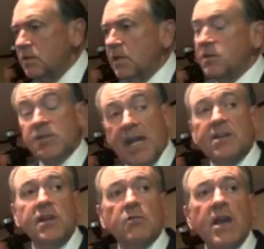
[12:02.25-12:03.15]
And to
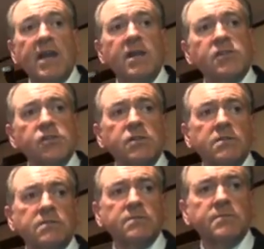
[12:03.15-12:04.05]
take the Iranians
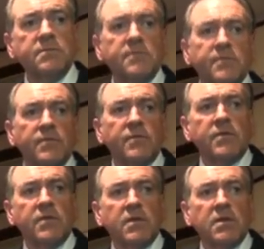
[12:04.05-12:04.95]

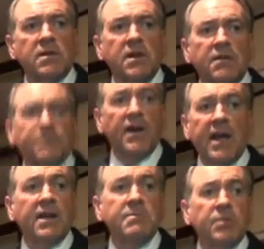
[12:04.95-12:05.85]
and
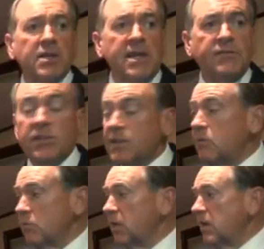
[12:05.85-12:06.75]
finally believe that they
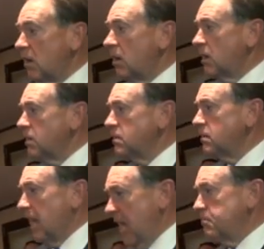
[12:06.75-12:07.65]
really are
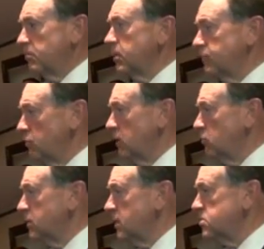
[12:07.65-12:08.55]
capable of
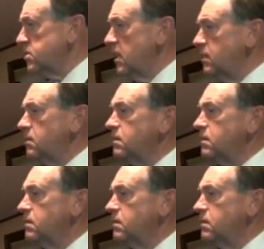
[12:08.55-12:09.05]
doing what they said.